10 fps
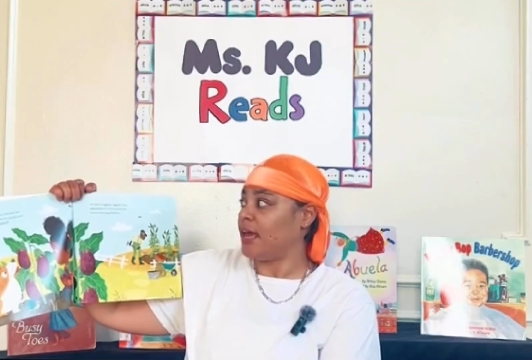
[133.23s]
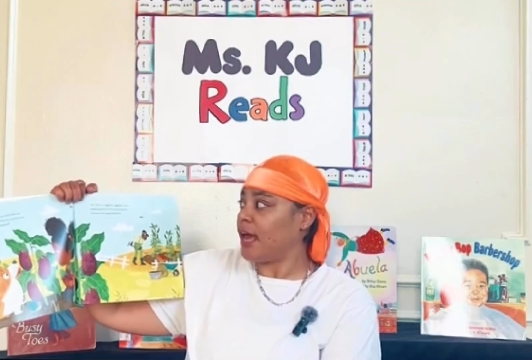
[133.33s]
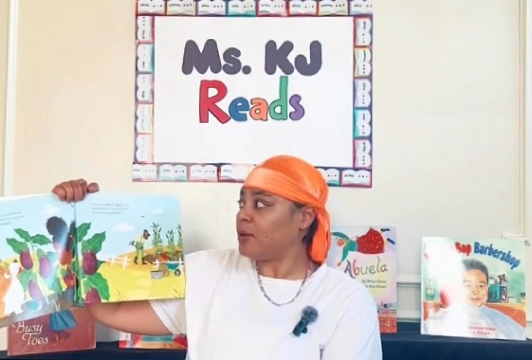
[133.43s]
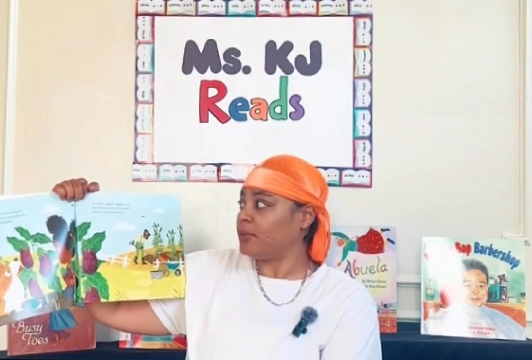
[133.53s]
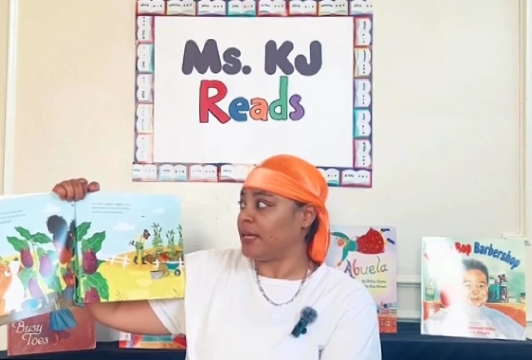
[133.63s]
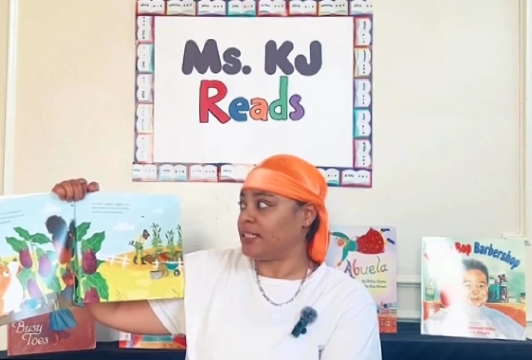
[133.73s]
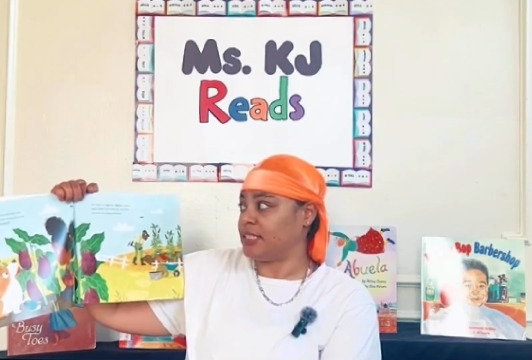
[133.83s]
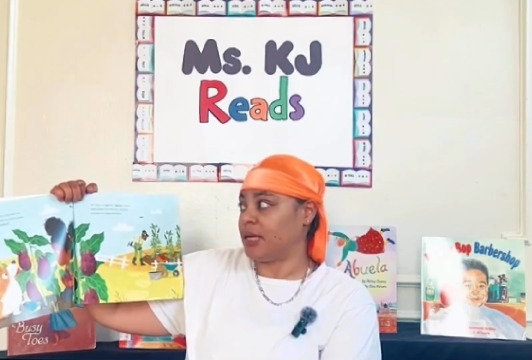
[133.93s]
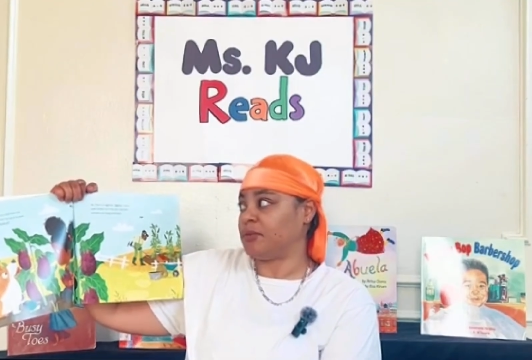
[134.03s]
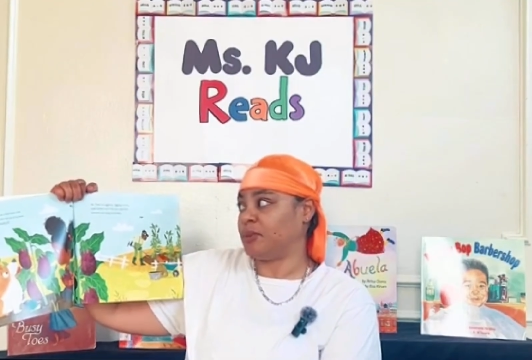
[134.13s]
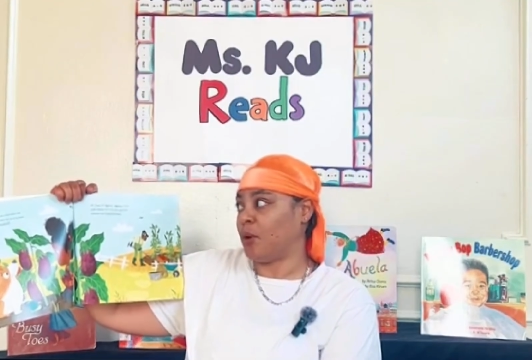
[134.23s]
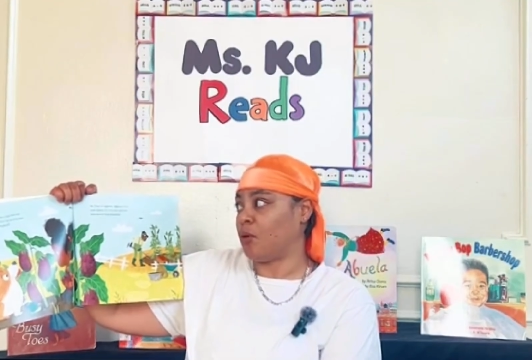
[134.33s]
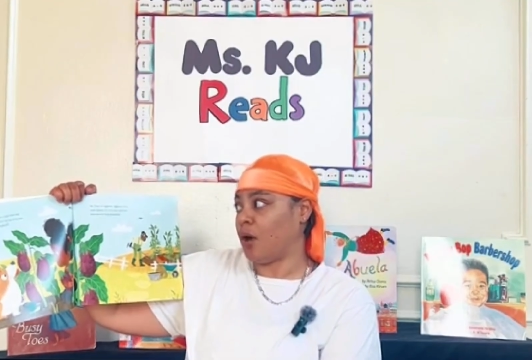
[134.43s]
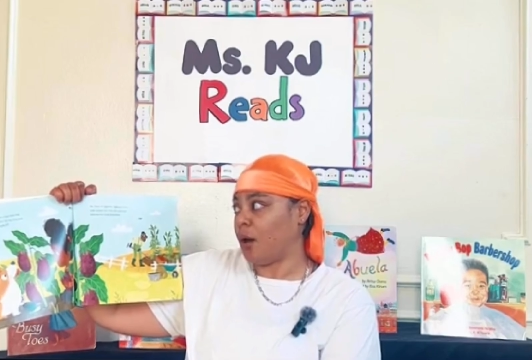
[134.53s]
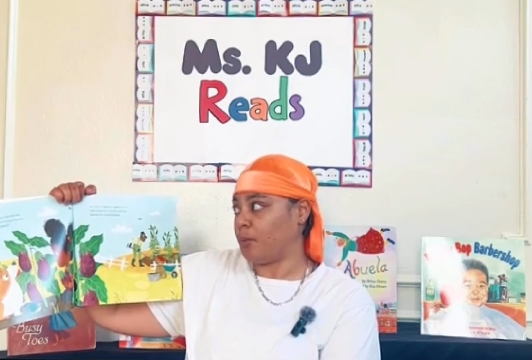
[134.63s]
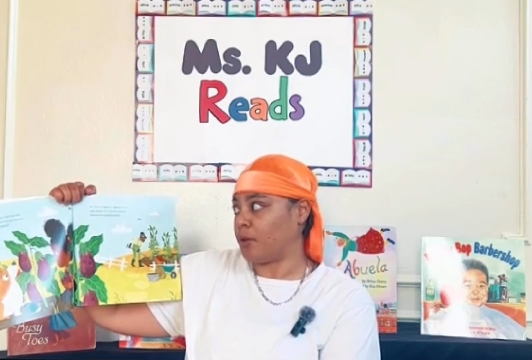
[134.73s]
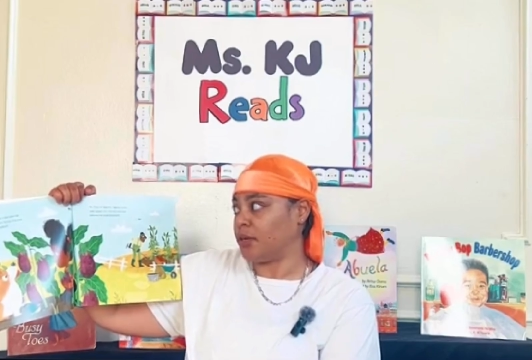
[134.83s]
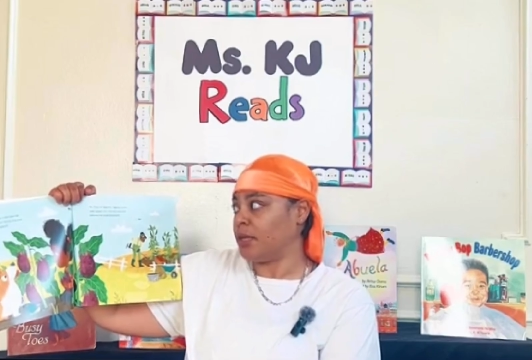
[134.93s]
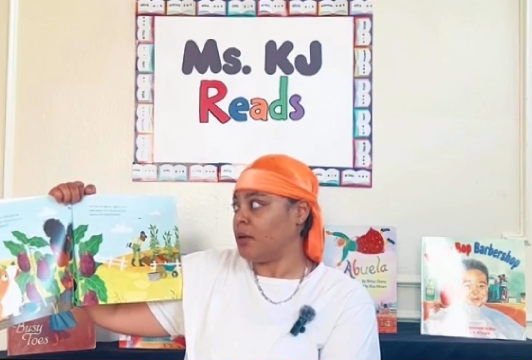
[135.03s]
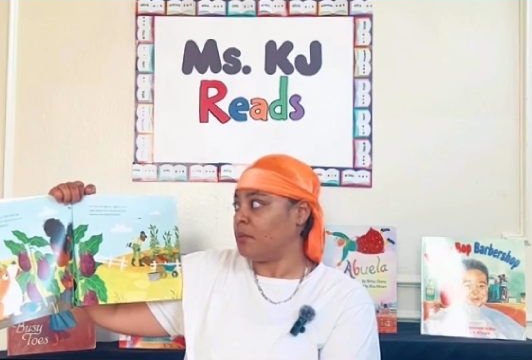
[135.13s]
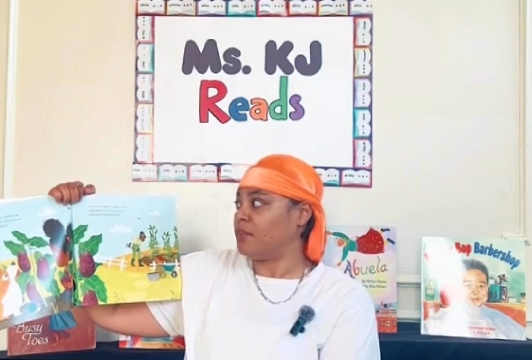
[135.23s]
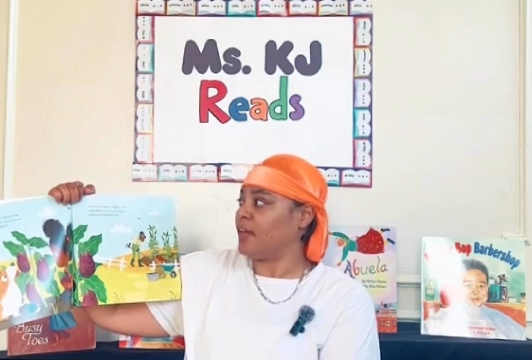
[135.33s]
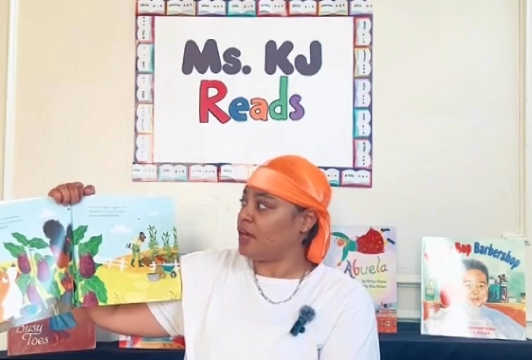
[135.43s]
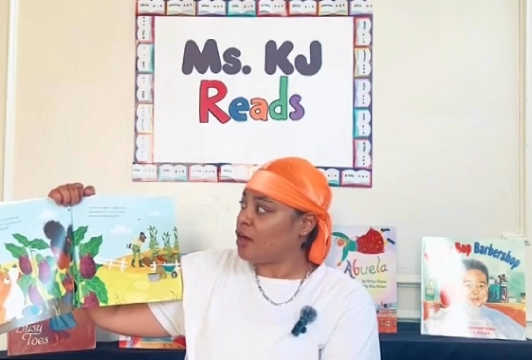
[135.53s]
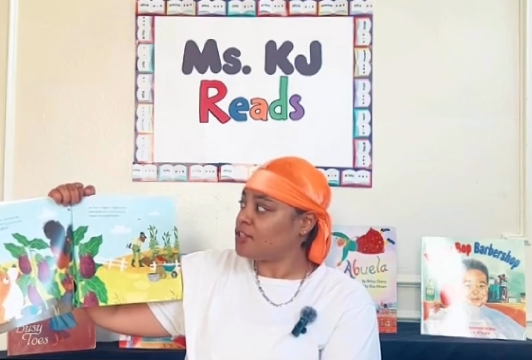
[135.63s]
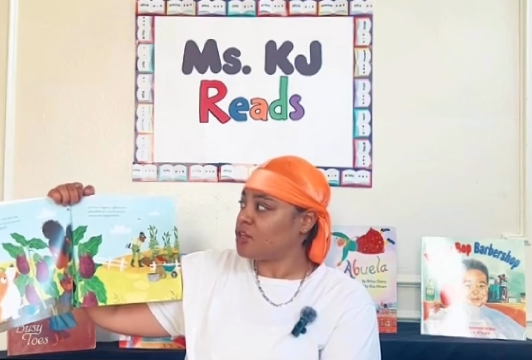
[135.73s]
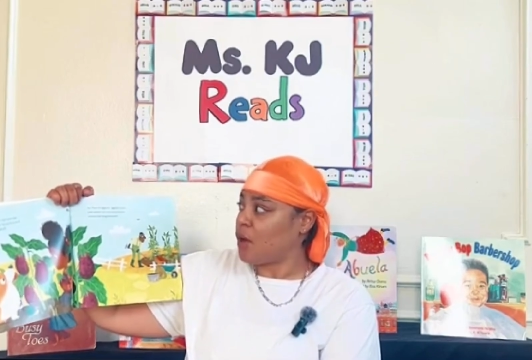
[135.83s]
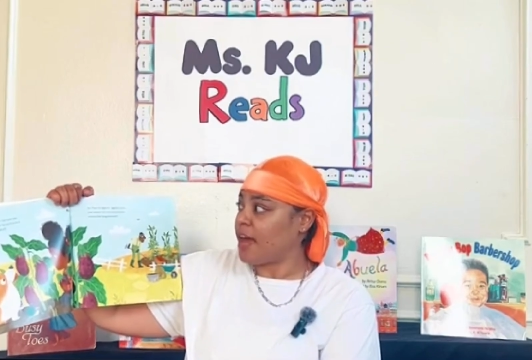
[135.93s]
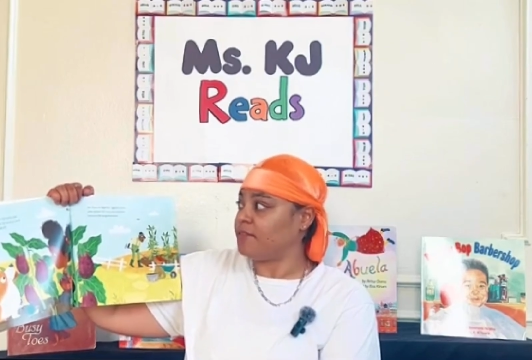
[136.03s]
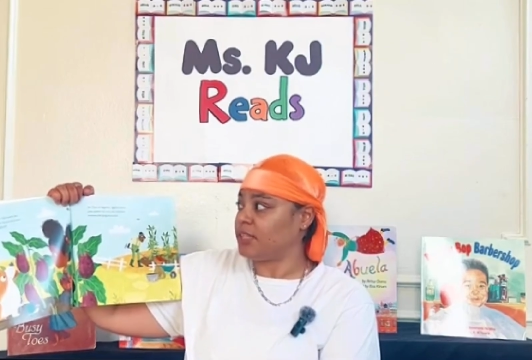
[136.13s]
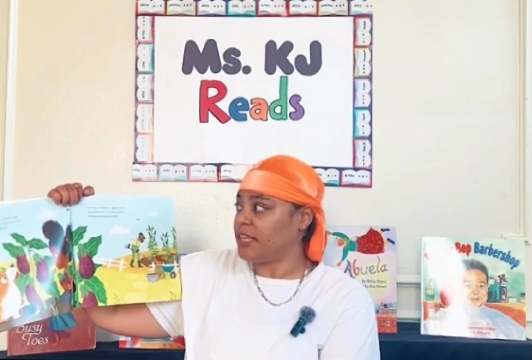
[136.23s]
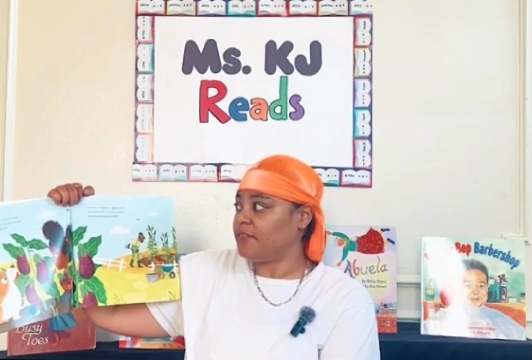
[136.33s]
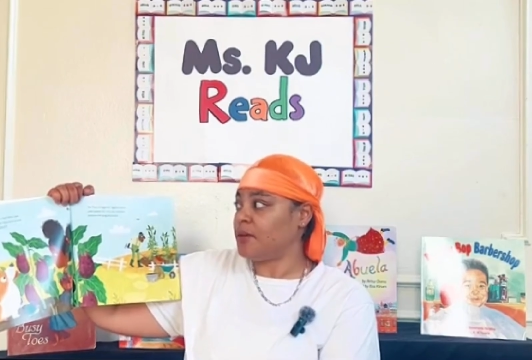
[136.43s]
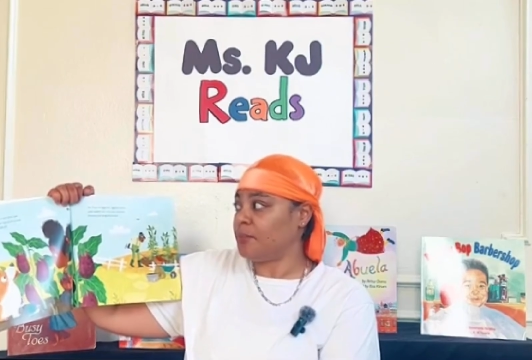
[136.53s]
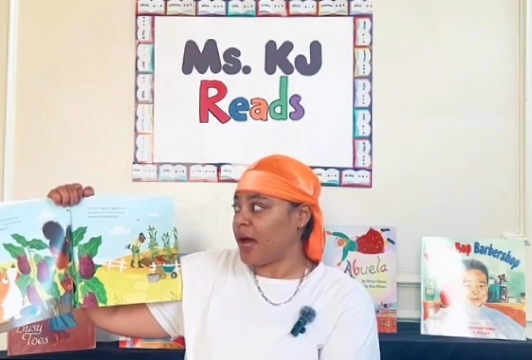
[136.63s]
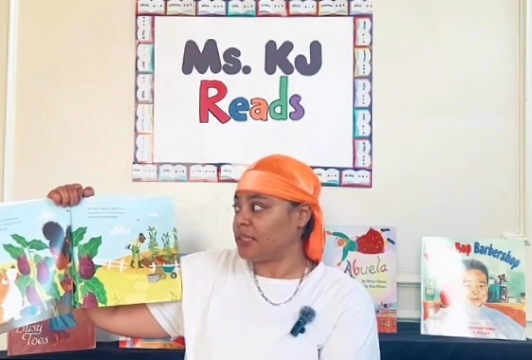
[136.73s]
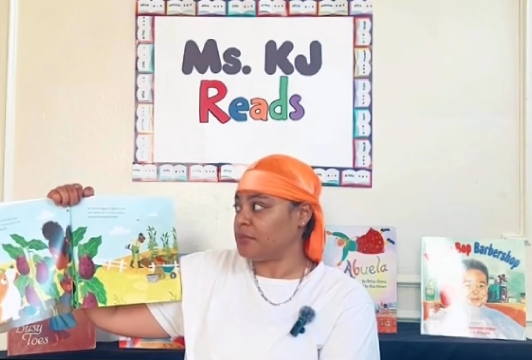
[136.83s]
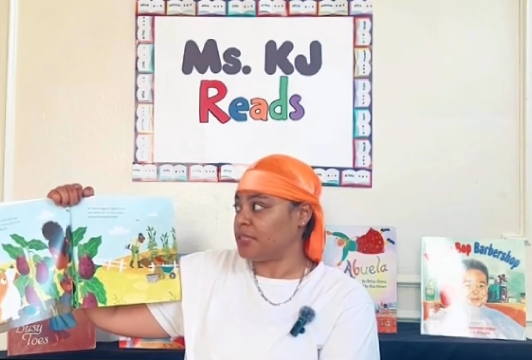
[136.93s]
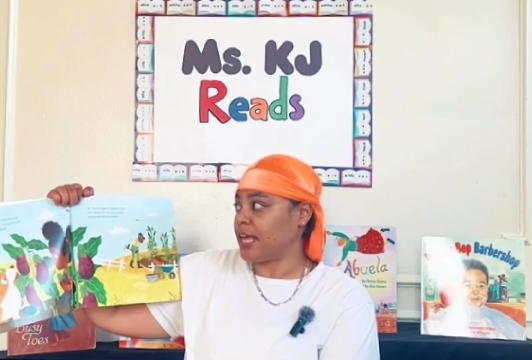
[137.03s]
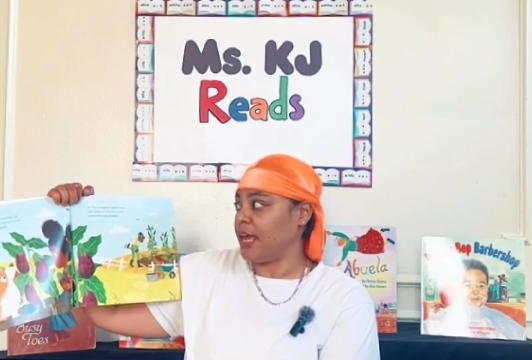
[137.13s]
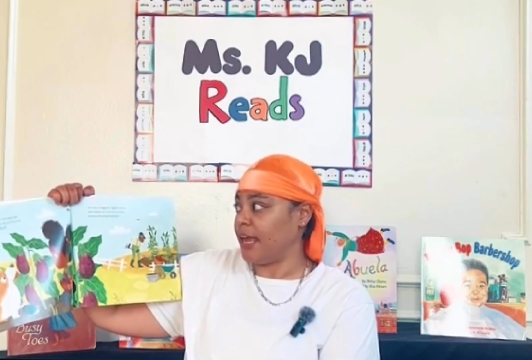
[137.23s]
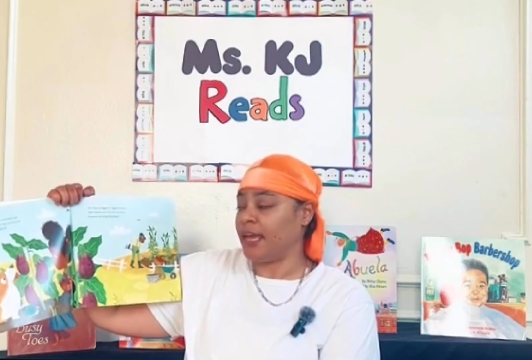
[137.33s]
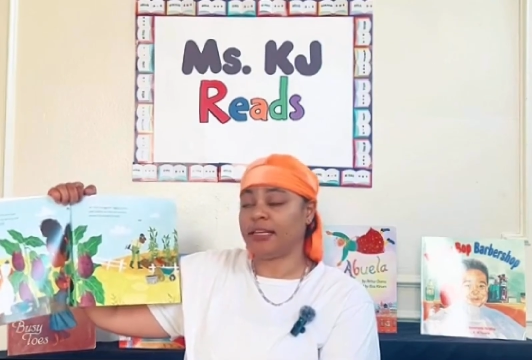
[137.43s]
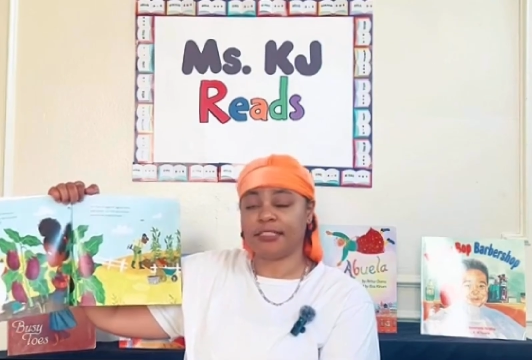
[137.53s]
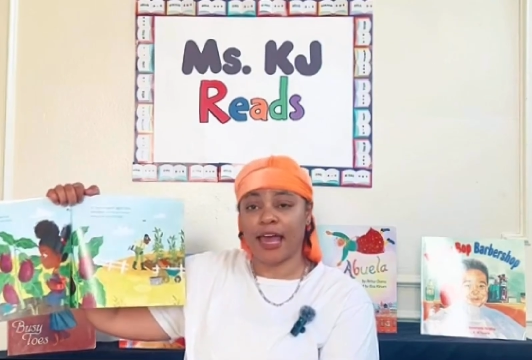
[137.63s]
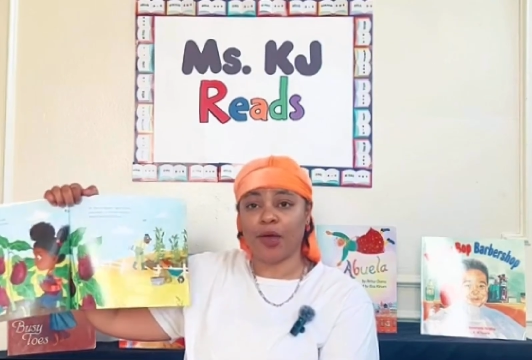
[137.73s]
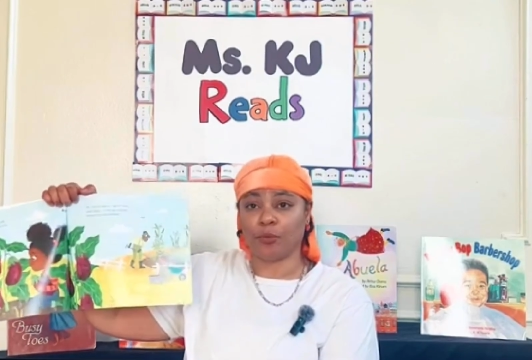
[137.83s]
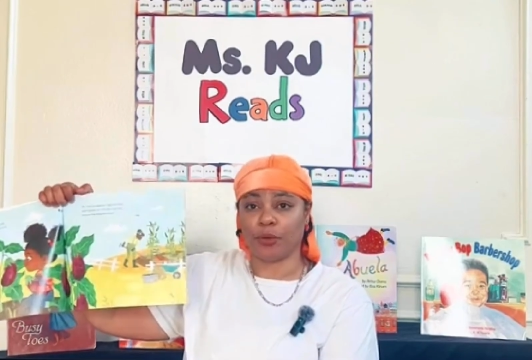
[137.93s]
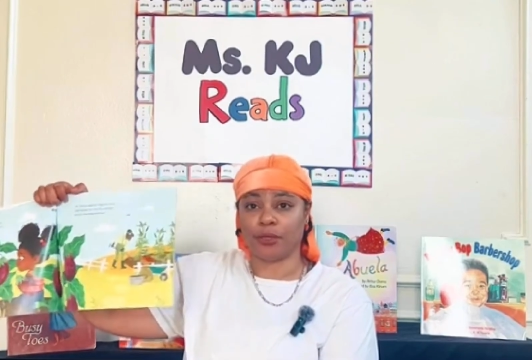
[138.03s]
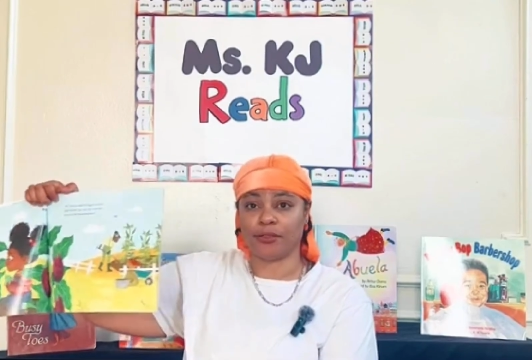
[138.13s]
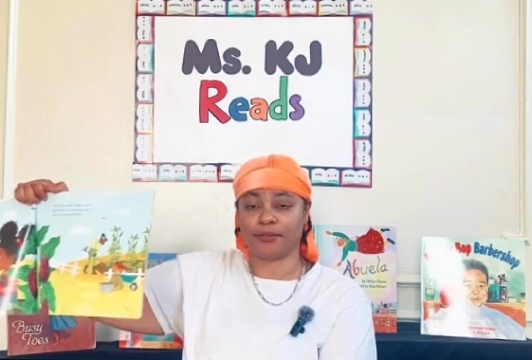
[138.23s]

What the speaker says: Eggplant stems poke upward, but they also have leafy bottoms that hang downward.